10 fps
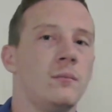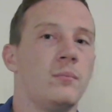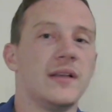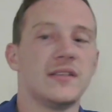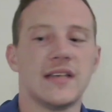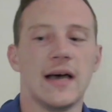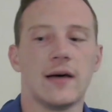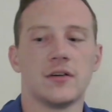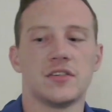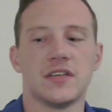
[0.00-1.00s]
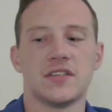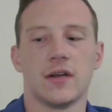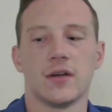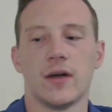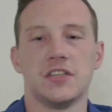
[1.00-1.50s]
Ben Sowders has
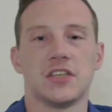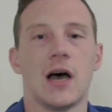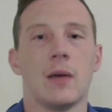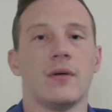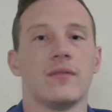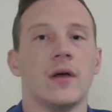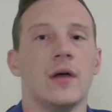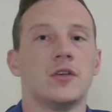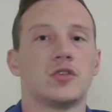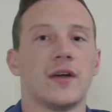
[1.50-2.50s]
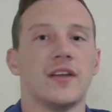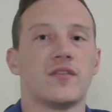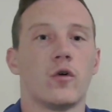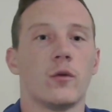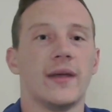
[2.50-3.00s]
done a great job of
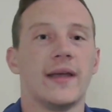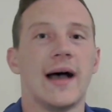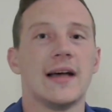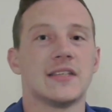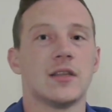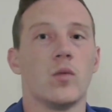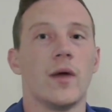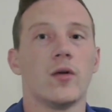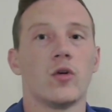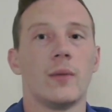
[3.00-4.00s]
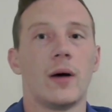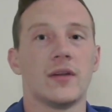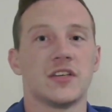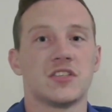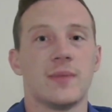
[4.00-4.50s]
transforming guys in the weight room. I
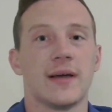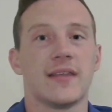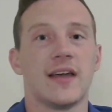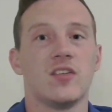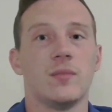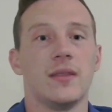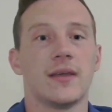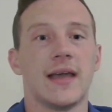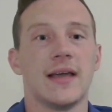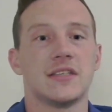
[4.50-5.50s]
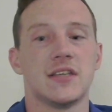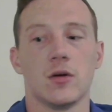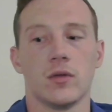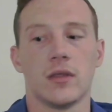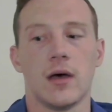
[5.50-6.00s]
would expect that to be the case
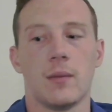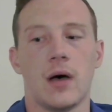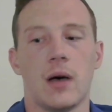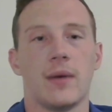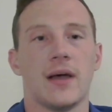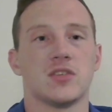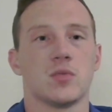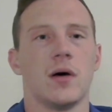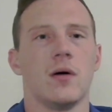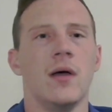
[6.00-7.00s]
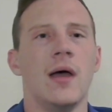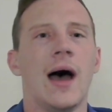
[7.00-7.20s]
here with uh, Popeye as well.